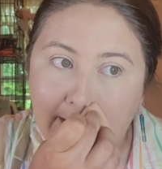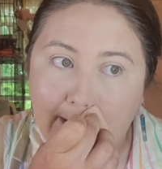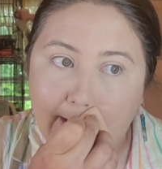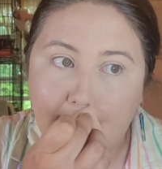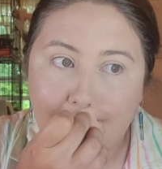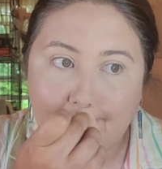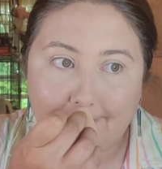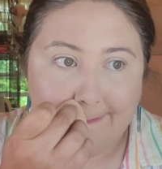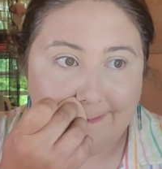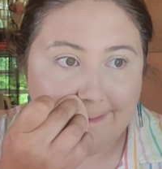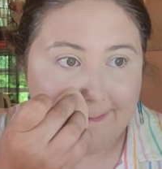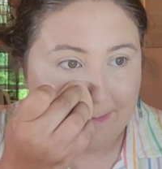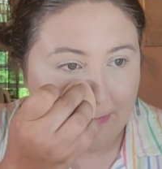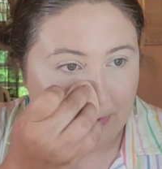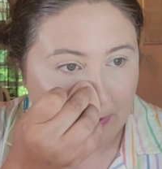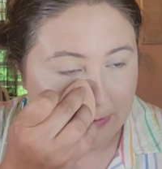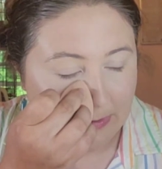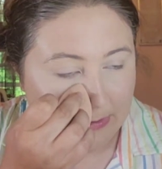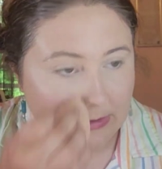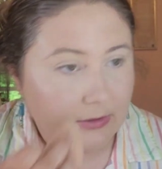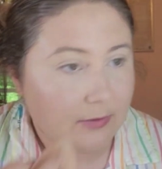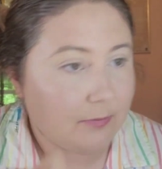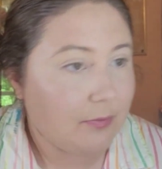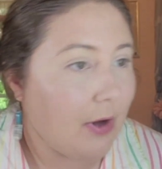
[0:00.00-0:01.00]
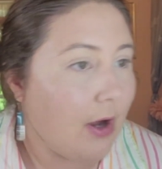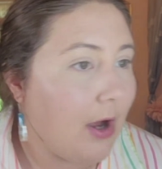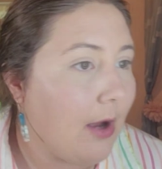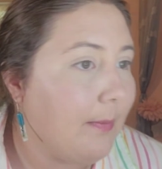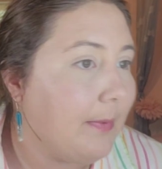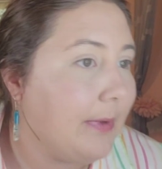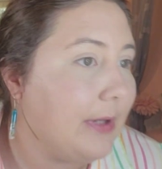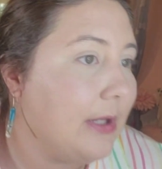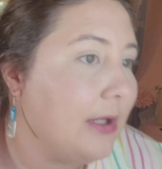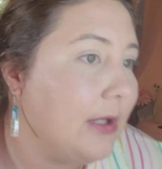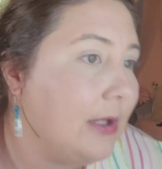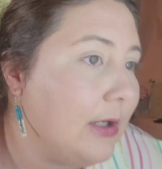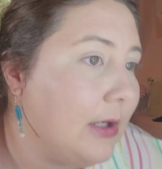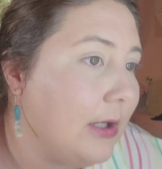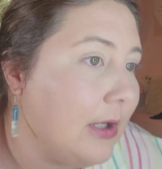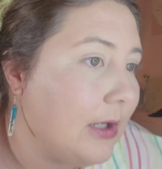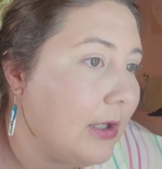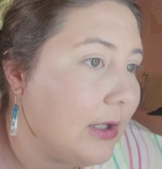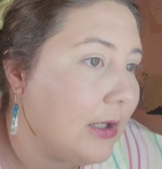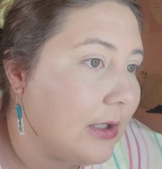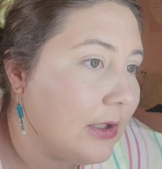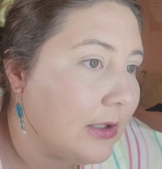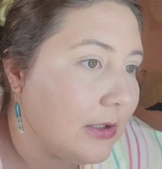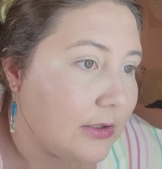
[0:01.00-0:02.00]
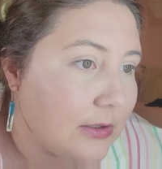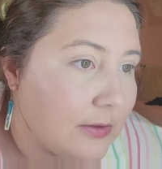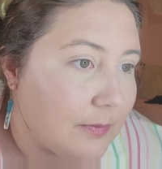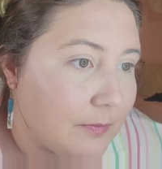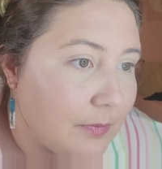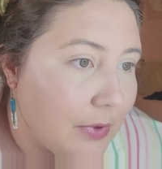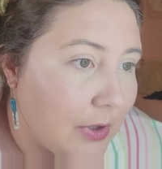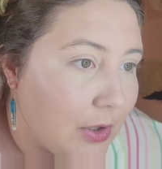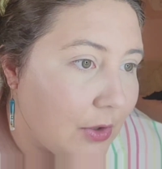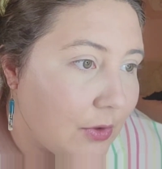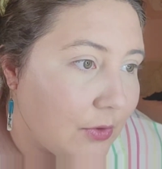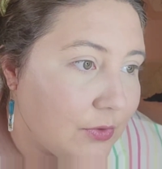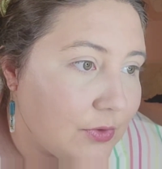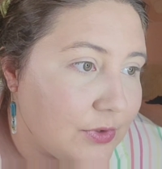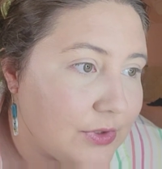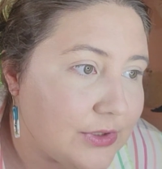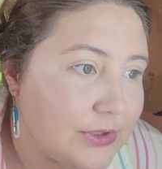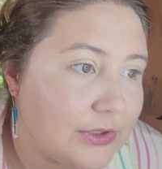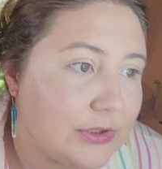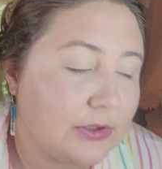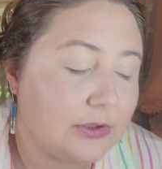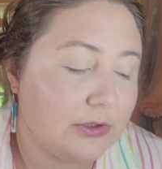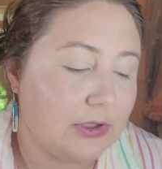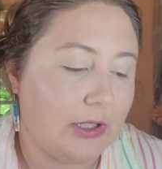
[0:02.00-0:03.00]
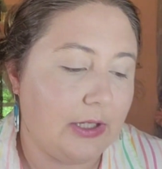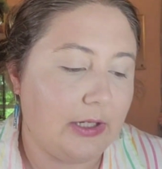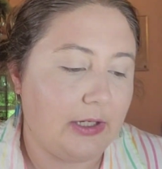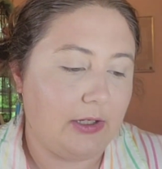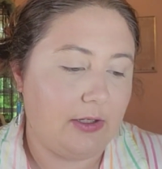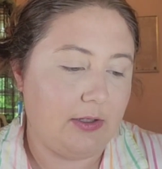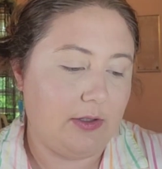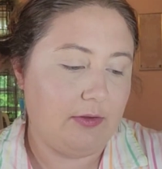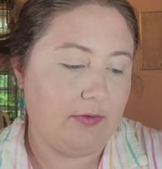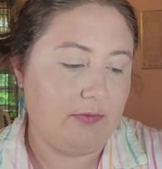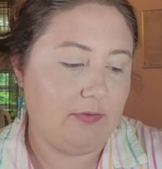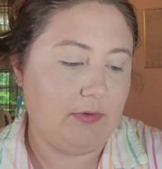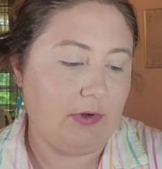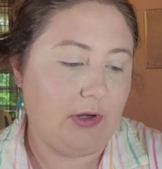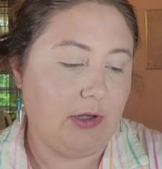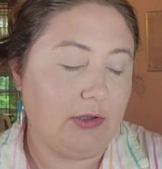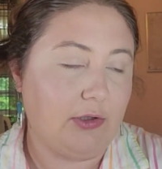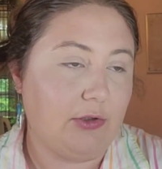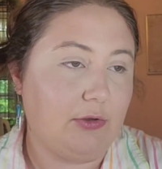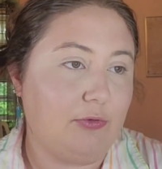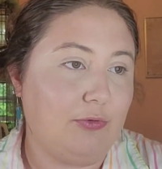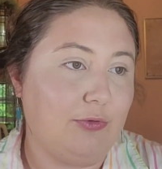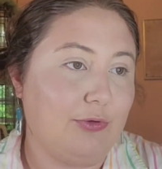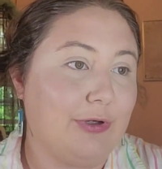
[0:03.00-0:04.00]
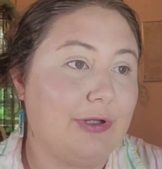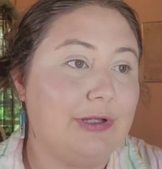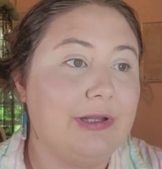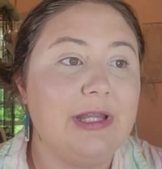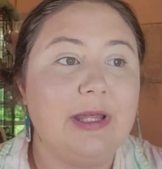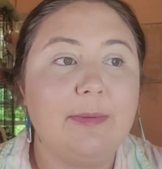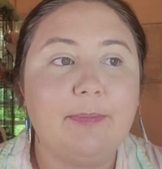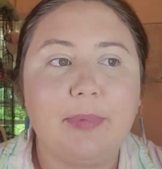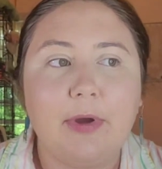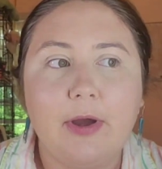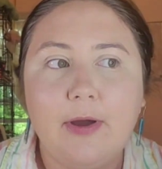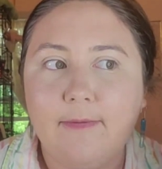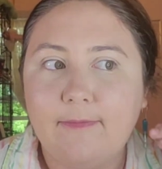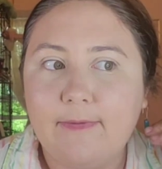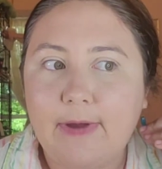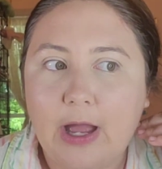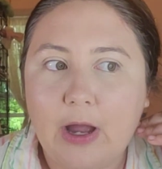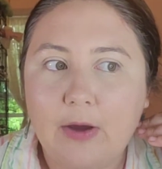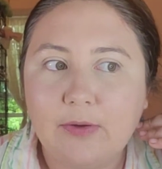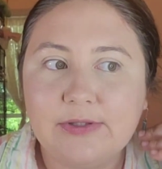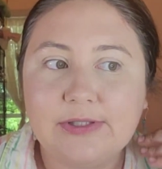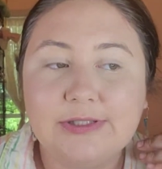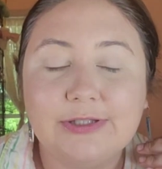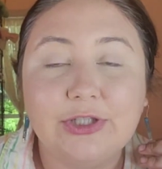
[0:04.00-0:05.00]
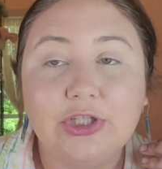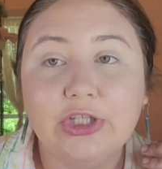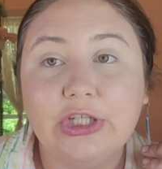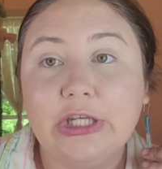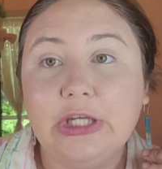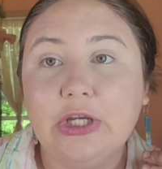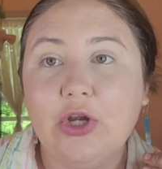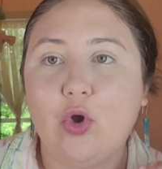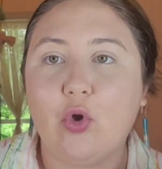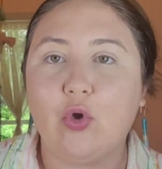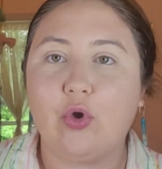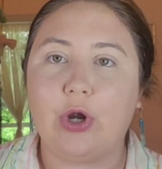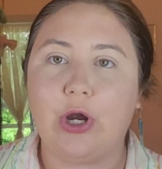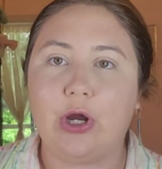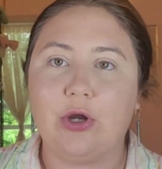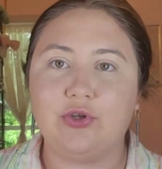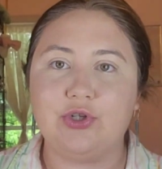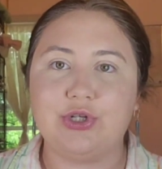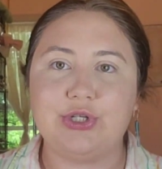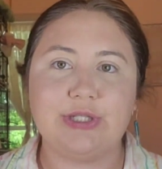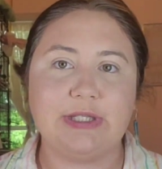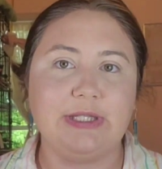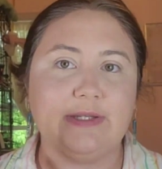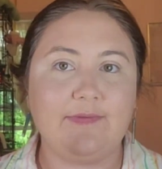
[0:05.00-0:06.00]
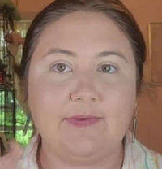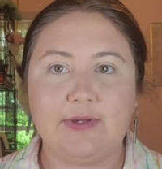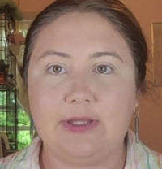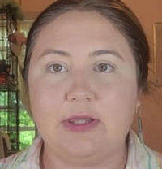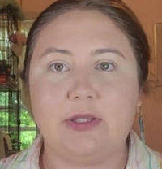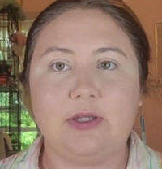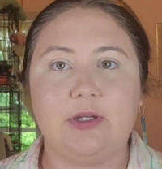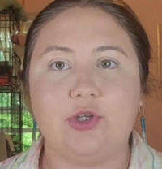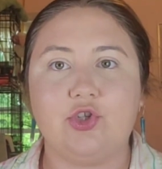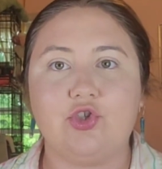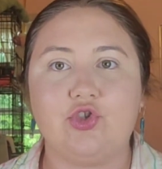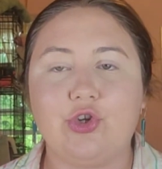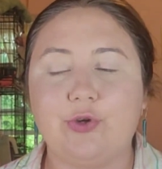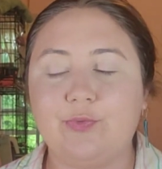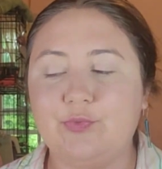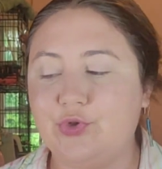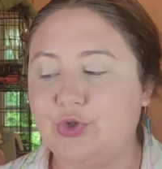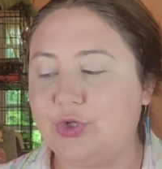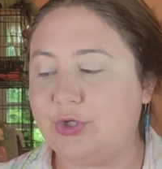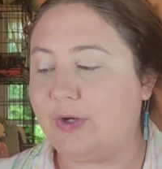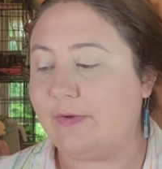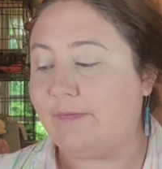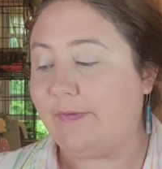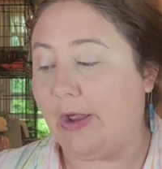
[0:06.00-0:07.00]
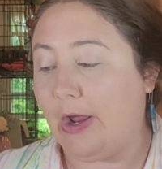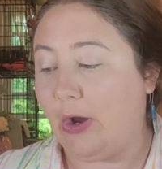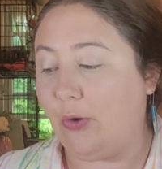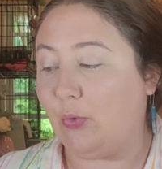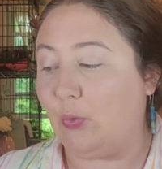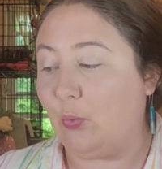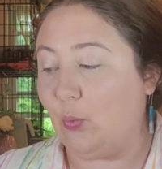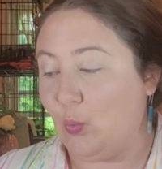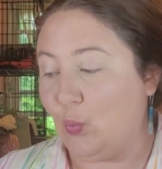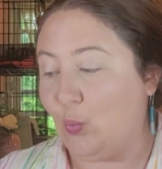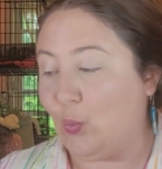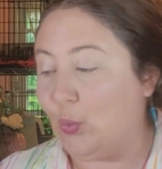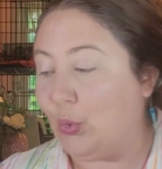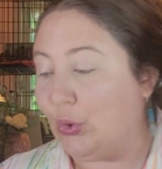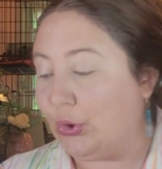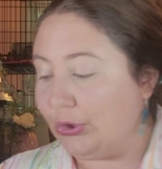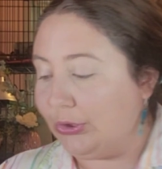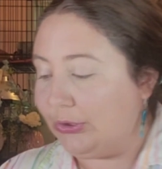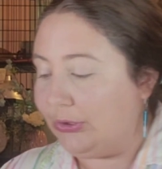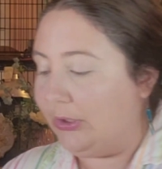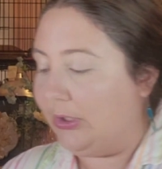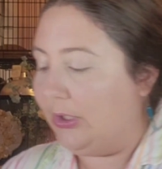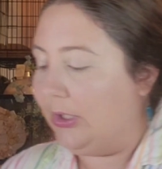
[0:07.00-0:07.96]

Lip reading: I'll either pop in and post like a little clip of how it's looking, or I'll just leave it in the description of how it wore.